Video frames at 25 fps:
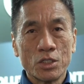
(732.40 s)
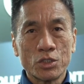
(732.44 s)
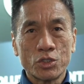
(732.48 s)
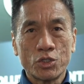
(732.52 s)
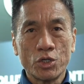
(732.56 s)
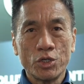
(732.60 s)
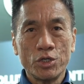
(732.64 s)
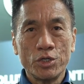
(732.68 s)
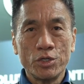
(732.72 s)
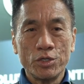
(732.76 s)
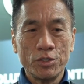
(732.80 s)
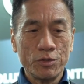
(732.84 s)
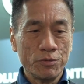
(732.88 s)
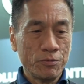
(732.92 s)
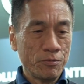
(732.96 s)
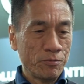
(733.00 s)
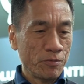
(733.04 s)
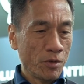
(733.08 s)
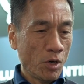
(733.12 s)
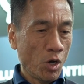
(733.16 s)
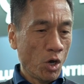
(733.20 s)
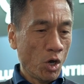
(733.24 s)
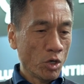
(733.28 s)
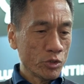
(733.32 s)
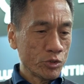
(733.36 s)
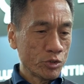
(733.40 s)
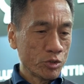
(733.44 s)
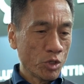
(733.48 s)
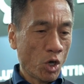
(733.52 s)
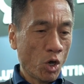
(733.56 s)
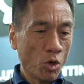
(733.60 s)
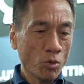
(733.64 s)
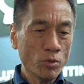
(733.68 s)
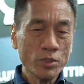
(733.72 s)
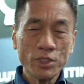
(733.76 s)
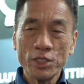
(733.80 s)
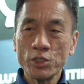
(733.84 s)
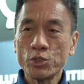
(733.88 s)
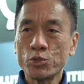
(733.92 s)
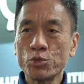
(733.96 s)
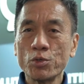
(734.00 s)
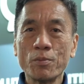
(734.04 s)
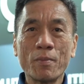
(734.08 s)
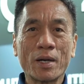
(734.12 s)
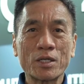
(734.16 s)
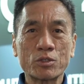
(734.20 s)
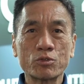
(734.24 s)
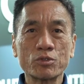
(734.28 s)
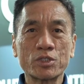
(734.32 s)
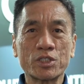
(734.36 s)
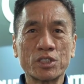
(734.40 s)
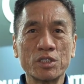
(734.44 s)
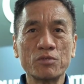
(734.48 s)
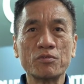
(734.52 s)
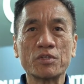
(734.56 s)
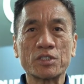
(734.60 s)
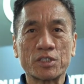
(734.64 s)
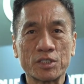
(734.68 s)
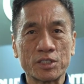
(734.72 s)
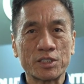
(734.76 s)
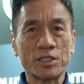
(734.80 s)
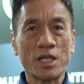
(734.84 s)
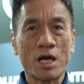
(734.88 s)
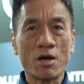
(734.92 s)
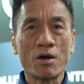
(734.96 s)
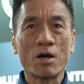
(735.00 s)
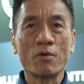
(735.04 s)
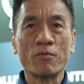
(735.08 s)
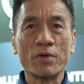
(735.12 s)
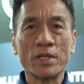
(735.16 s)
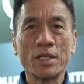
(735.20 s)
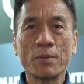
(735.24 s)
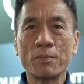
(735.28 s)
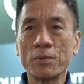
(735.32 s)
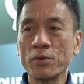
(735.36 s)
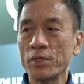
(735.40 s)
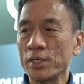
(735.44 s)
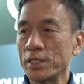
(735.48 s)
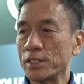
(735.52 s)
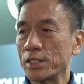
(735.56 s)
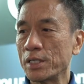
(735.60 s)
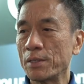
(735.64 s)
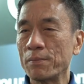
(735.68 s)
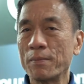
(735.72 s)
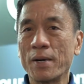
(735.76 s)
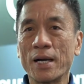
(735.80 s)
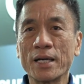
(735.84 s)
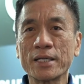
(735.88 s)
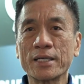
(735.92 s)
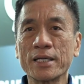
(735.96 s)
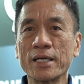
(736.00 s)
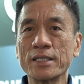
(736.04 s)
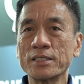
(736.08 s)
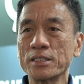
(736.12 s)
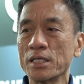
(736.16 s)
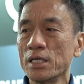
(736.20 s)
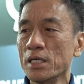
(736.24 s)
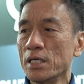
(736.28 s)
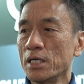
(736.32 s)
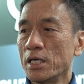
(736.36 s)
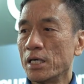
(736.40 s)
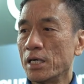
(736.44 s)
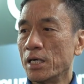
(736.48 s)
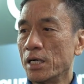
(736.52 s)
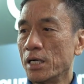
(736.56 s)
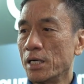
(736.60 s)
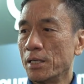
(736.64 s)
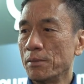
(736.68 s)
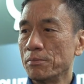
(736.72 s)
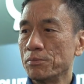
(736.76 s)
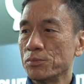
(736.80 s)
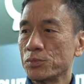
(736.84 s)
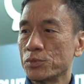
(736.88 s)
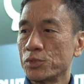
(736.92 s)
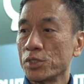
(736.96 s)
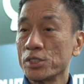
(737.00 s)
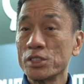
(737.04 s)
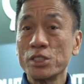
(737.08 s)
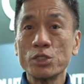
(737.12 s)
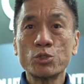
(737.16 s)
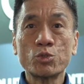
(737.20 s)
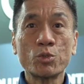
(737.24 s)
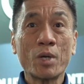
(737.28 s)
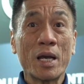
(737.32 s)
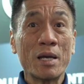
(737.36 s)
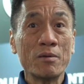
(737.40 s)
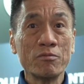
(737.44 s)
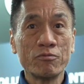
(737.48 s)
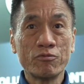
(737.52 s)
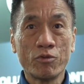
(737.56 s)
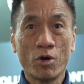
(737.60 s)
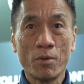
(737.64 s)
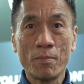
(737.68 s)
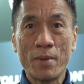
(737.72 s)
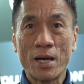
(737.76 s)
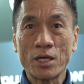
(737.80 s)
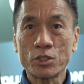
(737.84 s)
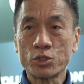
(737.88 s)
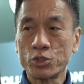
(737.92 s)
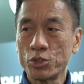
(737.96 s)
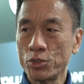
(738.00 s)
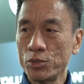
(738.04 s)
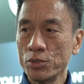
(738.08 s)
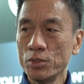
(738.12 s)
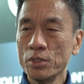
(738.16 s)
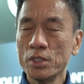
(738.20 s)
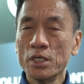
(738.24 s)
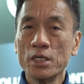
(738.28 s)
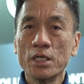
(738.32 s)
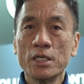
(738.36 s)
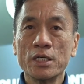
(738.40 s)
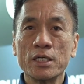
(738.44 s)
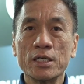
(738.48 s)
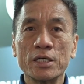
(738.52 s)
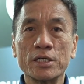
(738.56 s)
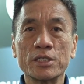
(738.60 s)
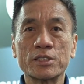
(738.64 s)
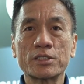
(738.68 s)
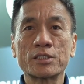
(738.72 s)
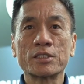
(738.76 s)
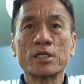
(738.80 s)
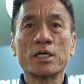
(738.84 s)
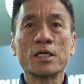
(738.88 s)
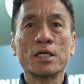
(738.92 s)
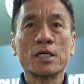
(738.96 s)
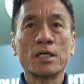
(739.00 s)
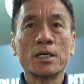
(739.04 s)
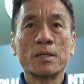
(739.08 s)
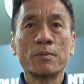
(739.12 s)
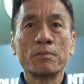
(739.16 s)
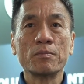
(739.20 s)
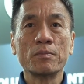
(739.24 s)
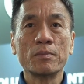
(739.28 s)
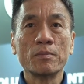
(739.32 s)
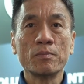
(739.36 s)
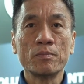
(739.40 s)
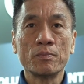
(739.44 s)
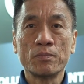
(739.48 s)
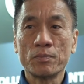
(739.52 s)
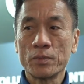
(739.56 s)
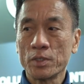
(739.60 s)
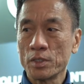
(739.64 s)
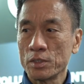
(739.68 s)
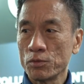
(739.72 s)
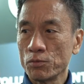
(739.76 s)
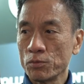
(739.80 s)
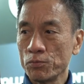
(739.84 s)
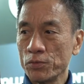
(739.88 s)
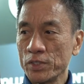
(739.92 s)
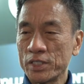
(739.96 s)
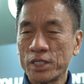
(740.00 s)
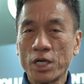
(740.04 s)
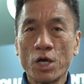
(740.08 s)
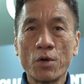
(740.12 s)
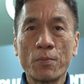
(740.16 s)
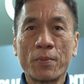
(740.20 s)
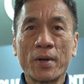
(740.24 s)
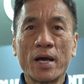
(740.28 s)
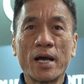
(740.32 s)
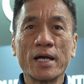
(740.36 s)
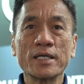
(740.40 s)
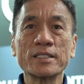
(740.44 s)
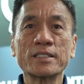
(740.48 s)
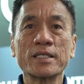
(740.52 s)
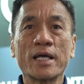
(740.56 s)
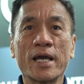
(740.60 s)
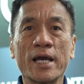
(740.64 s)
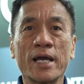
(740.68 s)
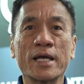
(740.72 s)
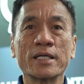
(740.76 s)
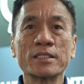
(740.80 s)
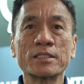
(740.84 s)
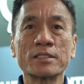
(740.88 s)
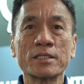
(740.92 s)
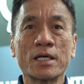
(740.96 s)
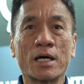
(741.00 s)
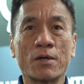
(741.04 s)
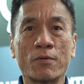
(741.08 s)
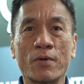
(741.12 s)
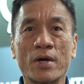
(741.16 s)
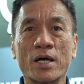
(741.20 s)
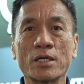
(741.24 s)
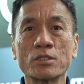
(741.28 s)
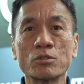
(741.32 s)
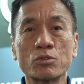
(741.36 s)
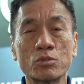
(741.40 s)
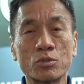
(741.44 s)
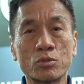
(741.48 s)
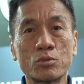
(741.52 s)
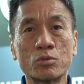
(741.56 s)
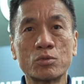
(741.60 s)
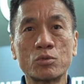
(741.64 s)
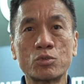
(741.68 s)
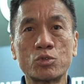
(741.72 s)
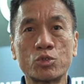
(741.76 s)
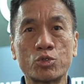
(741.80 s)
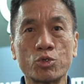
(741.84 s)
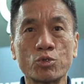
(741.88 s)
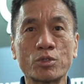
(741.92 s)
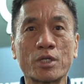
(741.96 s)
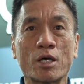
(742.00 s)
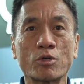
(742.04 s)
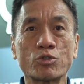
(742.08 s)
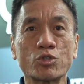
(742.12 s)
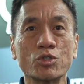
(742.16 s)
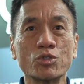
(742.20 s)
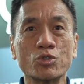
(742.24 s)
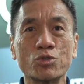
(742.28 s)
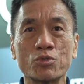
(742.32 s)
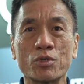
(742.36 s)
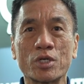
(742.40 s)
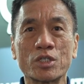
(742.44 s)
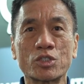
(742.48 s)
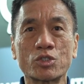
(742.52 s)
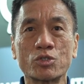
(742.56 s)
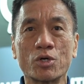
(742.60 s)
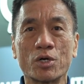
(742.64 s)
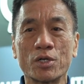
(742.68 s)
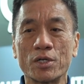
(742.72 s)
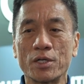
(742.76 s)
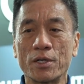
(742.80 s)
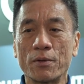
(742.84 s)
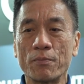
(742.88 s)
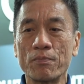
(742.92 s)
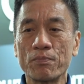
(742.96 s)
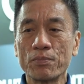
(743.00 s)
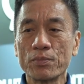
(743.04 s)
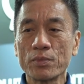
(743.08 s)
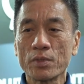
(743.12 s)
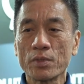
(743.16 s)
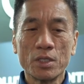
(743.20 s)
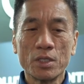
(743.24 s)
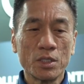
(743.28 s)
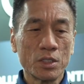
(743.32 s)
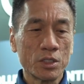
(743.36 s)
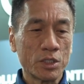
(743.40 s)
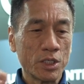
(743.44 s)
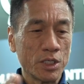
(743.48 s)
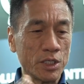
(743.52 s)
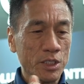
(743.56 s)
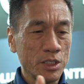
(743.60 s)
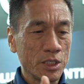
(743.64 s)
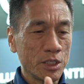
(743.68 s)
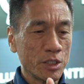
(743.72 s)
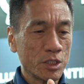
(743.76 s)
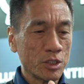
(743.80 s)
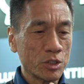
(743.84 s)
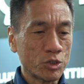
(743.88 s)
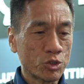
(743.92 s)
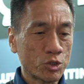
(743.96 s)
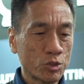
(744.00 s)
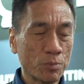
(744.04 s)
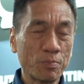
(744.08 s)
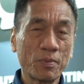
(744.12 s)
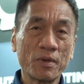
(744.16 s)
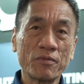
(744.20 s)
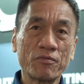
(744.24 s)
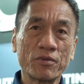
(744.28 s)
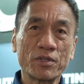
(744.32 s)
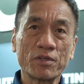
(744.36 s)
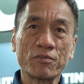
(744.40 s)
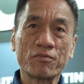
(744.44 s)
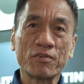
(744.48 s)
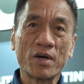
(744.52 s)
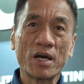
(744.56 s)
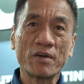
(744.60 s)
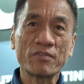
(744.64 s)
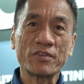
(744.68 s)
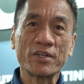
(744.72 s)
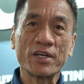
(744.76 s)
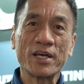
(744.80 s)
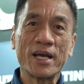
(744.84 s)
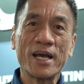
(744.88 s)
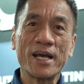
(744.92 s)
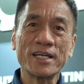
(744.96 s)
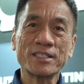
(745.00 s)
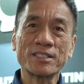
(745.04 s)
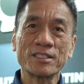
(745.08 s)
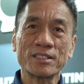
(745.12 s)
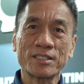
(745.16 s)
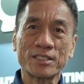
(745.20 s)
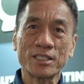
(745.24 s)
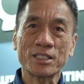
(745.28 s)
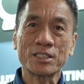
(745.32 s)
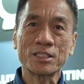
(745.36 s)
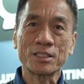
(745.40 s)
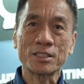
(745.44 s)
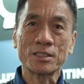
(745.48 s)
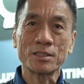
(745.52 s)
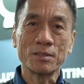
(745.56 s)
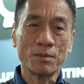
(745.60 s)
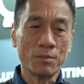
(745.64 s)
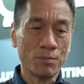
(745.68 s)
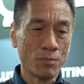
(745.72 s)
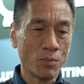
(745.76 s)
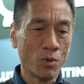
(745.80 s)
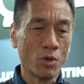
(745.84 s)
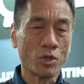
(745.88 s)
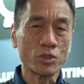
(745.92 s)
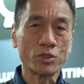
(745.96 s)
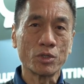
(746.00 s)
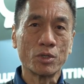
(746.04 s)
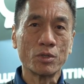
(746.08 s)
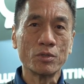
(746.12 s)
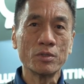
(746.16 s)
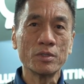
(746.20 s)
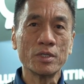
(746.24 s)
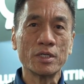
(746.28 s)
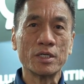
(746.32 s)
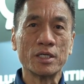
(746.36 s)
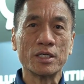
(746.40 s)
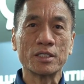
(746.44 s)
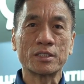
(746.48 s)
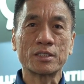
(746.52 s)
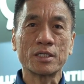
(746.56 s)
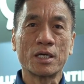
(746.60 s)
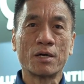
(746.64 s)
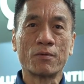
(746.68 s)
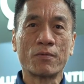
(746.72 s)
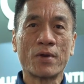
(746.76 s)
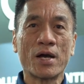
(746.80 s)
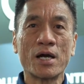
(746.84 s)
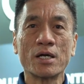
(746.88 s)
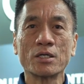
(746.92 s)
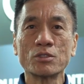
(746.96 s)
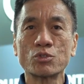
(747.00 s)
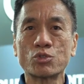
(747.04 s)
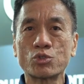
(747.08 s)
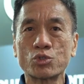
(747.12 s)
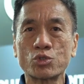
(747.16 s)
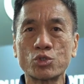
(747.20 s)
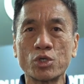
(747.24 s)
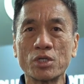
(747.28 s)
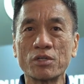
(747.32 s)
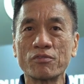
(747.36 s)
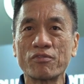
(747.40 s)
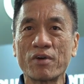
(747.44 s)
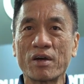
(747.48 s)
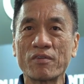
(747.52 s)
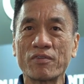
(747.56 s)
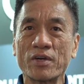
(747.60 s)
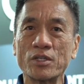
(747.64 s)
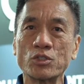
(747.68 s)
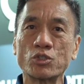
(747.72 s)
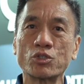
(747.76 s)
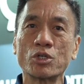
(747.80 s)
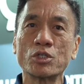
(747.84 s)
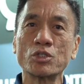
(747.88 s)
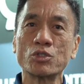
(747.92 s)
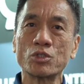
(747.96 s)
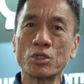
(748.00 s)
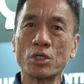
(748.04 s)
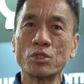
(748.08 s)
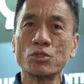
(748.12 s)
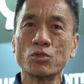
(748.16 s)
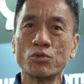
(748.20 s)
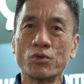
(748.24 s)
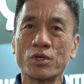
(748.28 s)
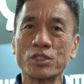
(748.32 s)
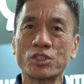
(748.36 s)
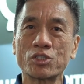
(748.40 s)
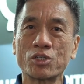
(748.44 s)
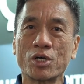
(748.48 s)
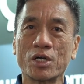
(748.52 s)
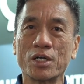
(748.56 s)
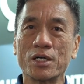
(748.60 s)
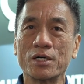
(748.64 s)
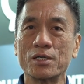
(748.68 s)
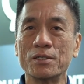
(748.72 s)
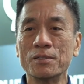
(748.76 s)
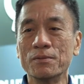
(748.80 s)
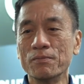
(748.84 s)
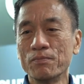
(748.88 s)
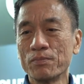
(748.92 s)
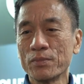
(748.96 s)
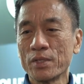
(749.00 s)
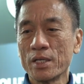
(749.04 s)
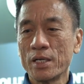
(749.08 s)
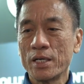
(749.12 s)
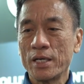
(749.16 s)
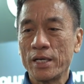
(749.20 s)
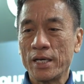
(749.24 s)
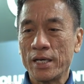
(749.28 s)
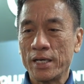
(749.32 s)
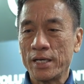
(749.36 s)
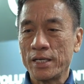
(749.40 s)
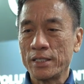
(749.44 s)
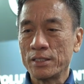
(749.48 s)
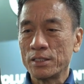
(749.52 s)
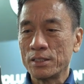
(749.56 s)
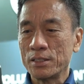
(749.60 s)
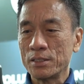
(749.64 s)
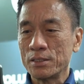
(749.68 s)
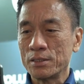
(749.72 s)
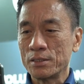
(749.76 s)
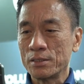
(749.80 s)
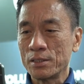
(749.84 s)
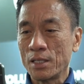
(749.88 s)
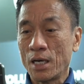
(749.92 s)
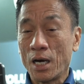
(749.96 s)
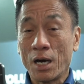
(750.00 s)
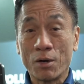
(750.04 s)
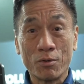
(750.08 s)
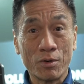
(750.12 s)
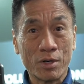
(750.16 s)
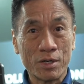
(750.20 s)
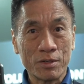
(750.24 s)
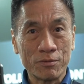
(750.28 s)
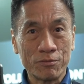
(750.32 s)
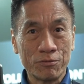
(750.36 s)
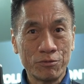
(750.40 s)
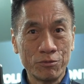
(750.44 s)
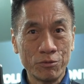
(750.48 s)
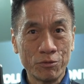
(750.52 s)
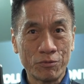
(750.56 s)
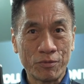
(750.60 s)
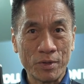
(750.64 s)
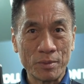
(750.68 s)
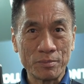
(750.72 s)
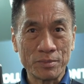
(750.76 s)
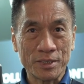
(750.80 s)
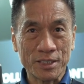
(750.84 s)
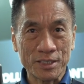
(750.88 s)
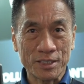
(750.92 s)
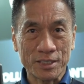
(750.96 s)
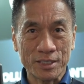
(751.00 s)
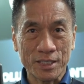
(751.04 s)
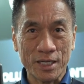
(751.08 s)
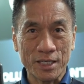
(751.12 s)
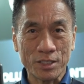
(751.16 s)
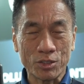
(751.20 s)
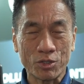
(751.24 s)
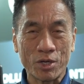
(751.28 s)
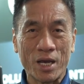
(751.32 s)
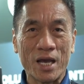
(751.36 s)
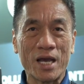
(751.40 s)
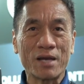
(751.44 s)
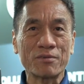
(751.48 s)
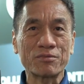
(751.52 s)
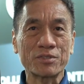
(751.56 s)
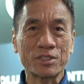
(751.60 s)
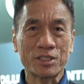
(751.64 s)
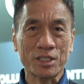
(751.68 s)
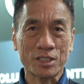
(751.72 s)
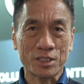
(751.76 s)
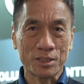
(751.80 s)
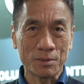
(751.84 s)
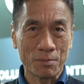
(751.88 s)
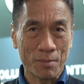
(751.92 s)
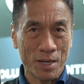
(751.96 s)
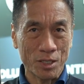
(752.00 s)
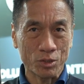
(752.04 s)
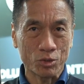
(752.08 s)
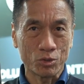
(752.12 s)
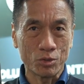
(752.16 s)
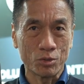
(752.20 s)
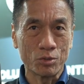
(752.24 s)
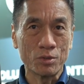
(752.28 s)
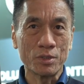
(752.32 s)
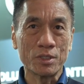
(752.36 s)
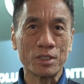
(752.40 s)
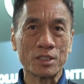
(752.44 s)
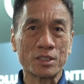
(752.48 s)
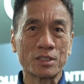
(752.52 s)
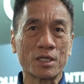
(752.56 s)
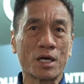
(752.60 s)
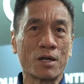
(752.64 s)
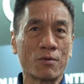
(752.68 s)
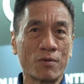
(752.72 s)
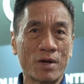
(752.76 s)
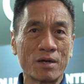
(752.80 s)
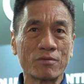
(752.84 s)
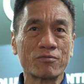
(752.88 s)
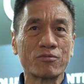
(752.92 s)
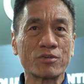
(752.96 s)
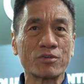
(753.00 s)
The whole E2 Mark II series is now available in the market. The E2 M4 Mark II is retail price at around $2,000. The Super 35, the S6 model, is around $2,500. And our full frame 6K, the F6 Mark II, is around